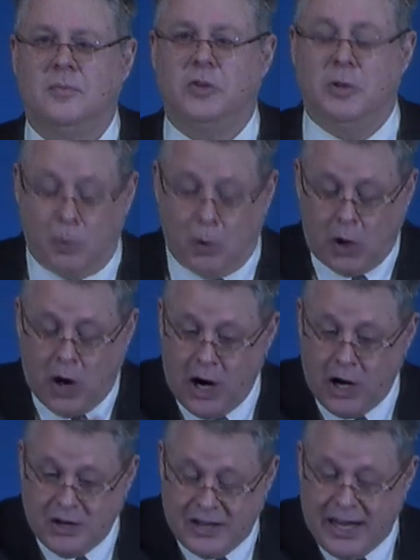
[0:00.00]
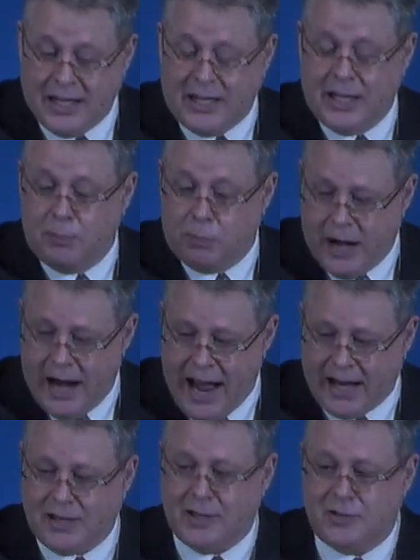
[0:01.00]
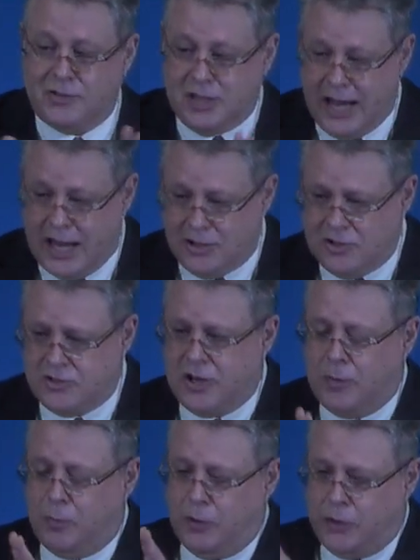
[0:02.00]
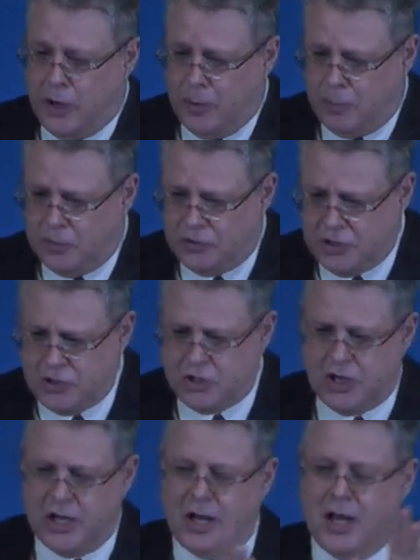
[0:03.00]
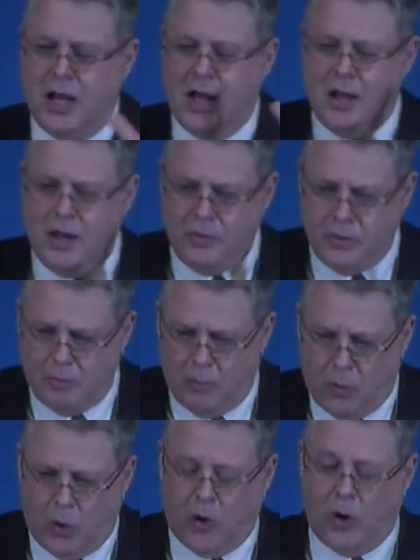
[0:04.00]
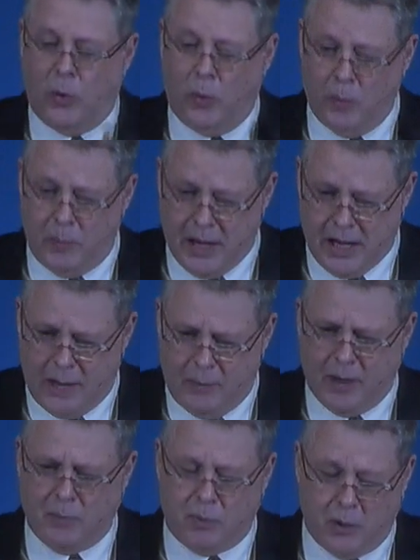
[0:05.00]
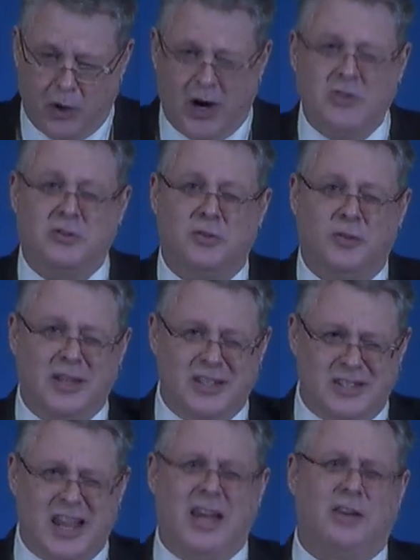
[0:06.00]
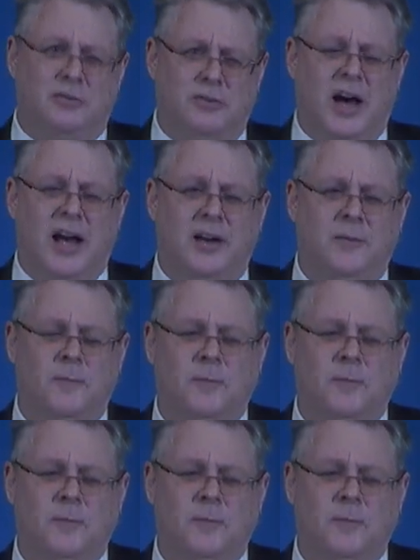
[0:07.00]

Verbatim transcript: The more our daily practice catches up with our position, the more we're becoming progressively sanctified.